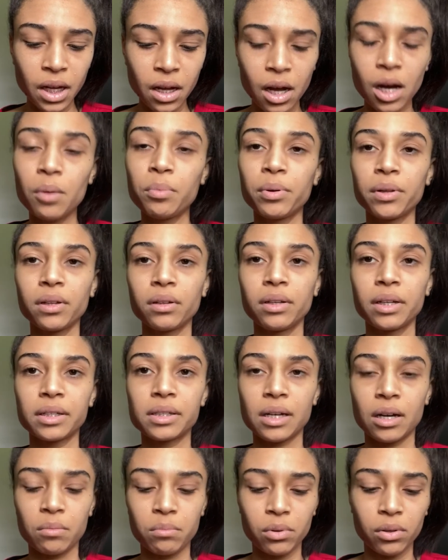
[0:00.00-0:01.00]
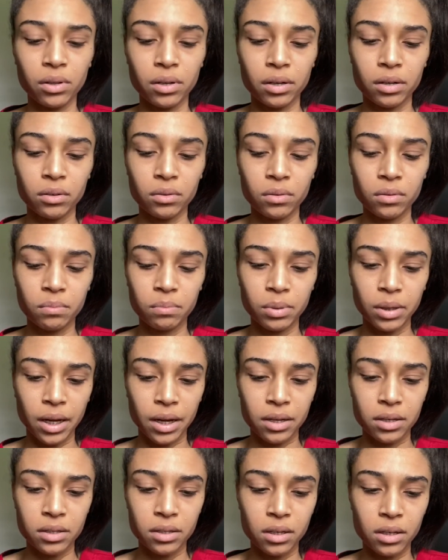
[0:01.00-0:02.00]
I'll put the link down below,
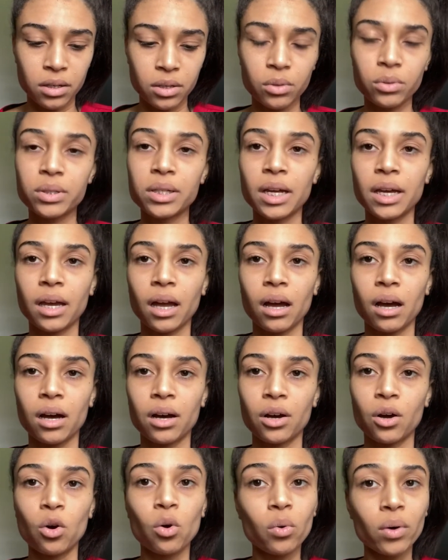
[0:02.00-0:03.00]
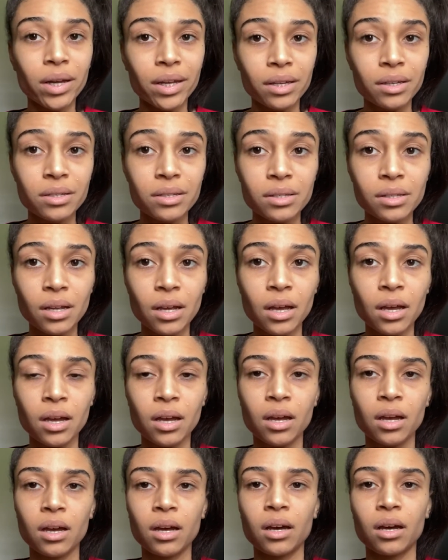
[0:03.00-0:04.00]
but you'll take a quiz
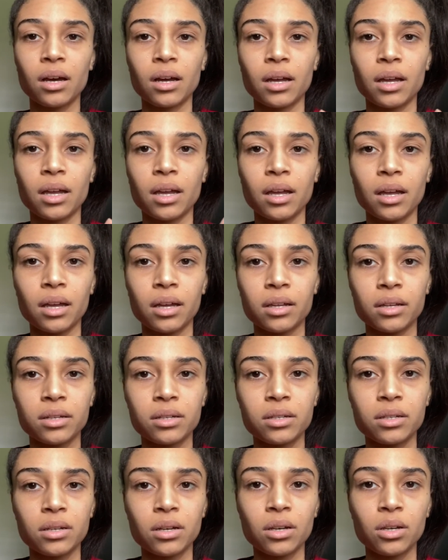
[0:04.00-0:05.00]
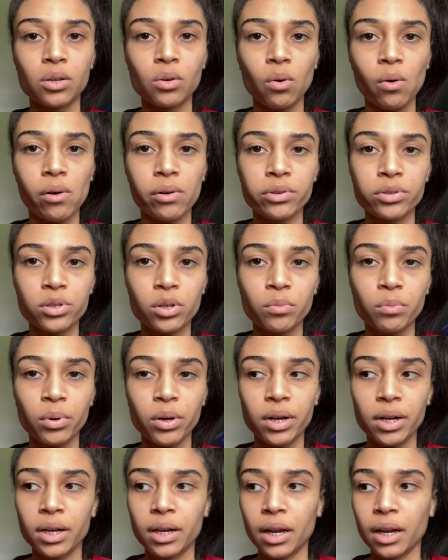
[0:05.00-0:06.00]
and you'll also
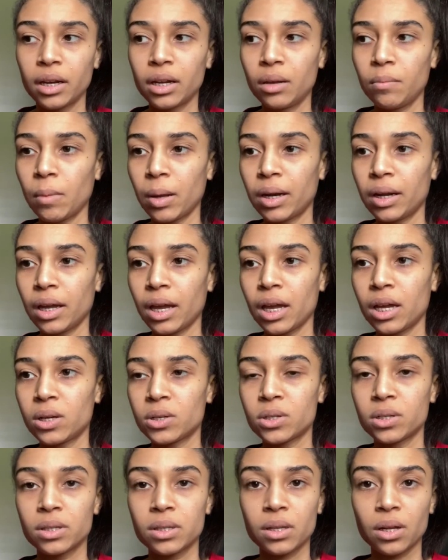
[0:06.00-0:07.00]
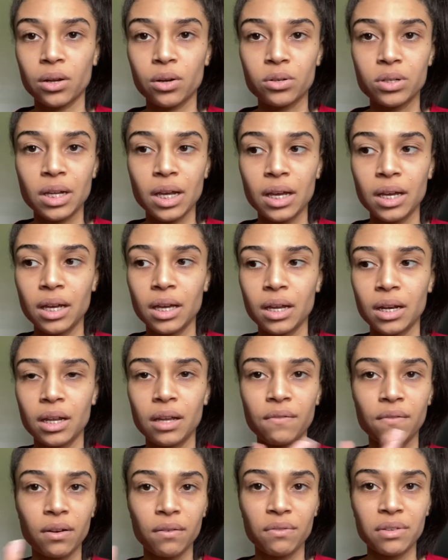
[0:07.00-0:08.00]
put in any medications that you're taking,
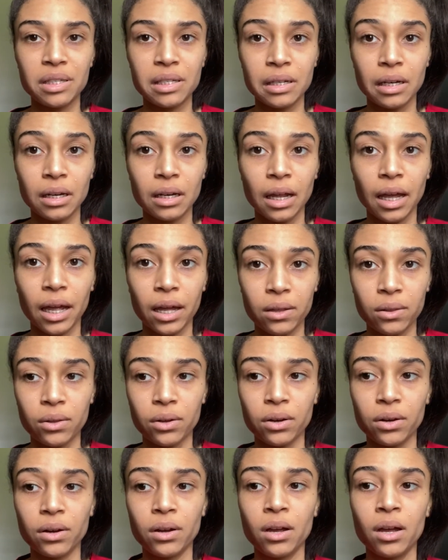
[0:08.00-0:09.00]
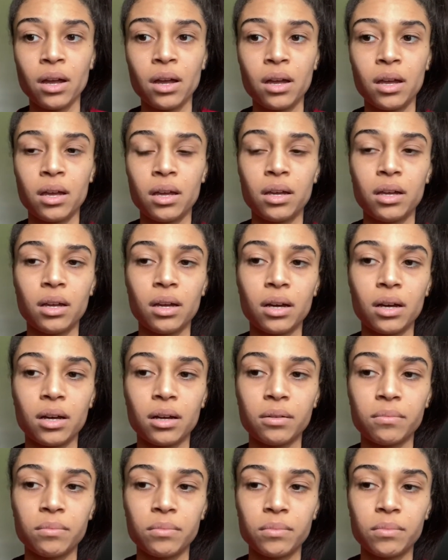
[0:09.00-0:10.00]
even if it's an inhaler.
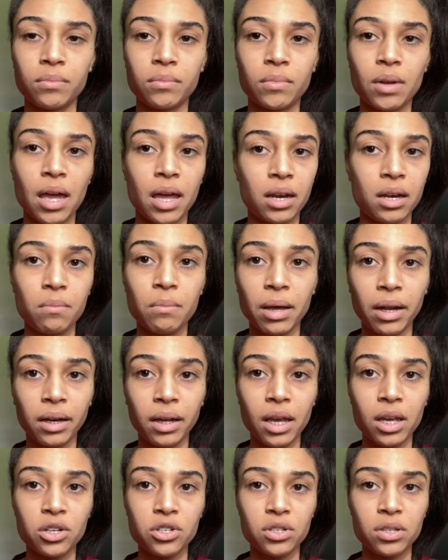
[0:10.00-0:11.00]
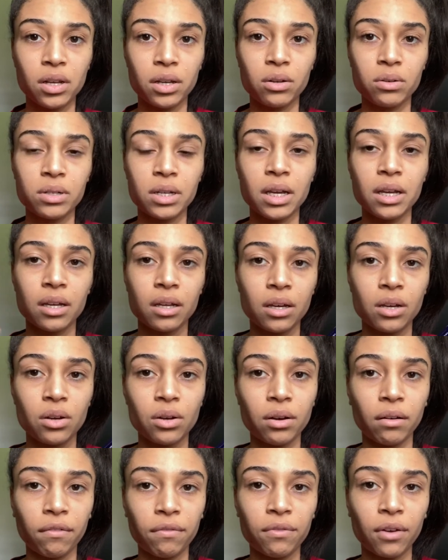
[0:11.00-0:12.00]
Any medications that you're taking
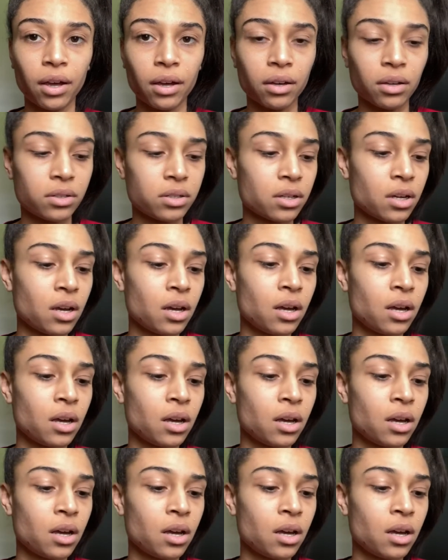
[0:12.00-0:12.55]
could affect